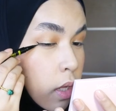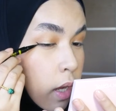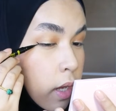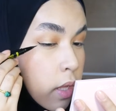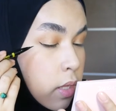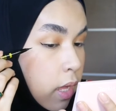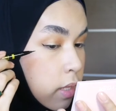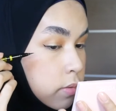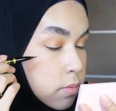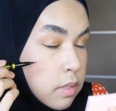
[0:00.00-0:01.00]
eye
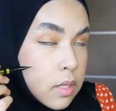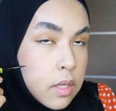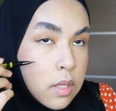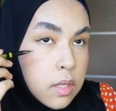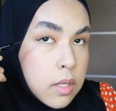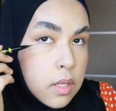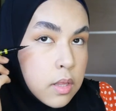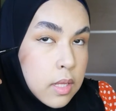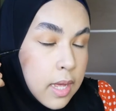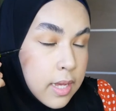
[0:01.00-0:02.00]

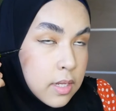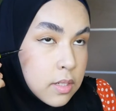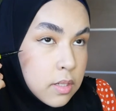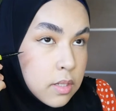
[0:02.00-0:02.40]
line.